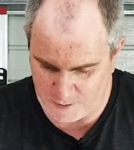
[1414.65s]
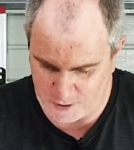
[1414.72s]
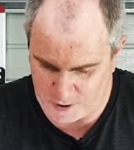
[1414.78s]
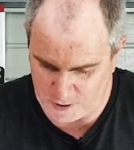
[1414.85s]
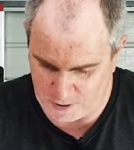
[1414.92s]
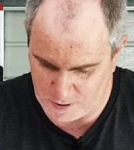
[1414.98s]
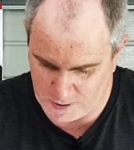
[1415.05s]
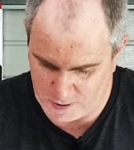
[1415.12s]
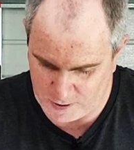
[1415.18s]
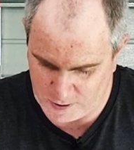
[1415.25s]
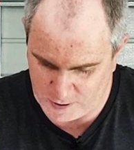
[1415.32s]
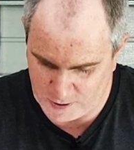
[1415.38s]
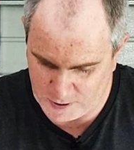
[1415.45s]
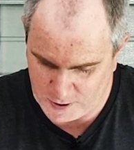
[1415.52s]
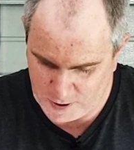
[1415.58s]
I don't
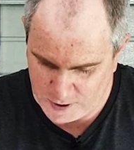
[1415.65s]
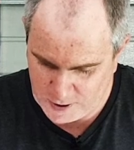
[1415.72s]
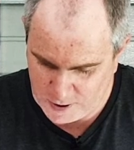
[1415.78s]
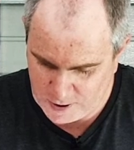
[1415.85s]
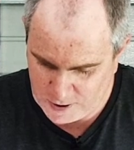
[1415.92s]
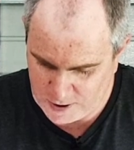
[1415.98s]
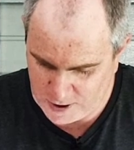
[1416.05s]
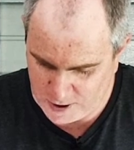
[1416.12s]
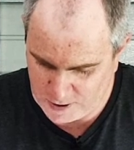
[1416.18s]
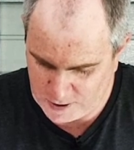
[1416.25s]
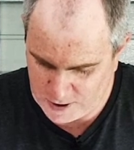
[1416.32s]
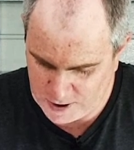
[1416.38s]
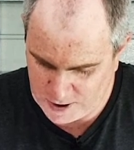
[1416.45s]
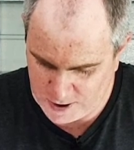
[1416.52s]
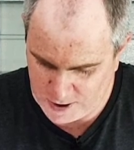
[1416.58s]
think I
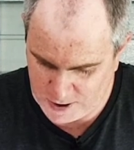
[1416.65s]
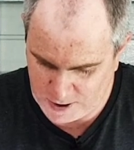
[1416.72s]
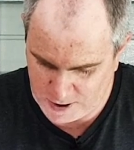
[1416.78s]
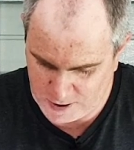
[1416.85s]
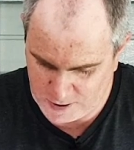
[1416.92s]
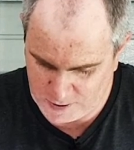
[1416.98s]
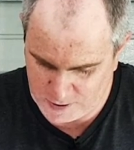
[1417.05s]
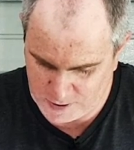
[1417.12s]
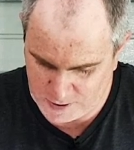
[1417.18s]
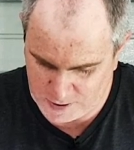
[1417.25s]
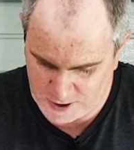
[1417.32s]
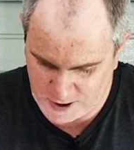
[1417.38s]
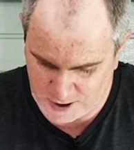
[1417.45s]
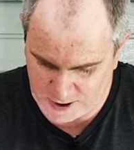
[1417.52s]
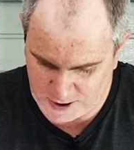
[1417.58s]
need anything else.
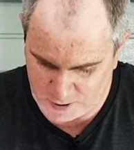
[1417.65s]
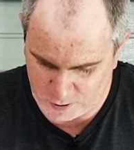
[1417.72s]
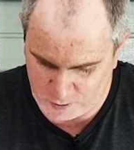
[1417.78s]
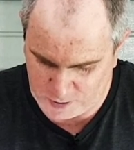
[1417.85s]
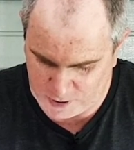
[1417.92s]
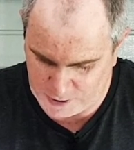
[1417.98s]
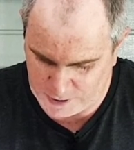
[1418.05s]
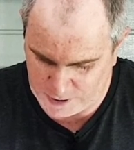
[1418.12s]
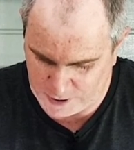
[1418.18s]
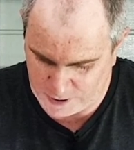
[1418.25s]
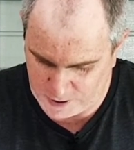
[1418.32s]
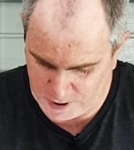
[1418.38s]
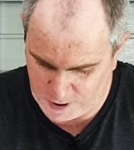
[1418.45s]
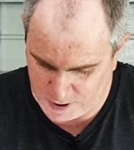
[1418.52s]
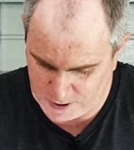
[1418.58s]
No, that's all blurry, I
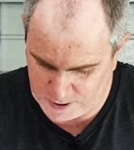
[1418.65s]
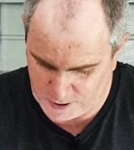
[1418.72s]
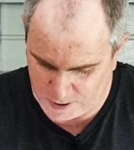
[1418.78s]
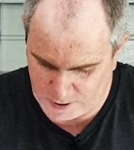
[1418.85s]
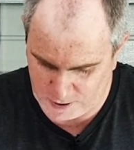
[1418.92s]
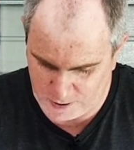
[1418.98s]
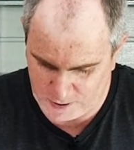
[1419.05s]
think. So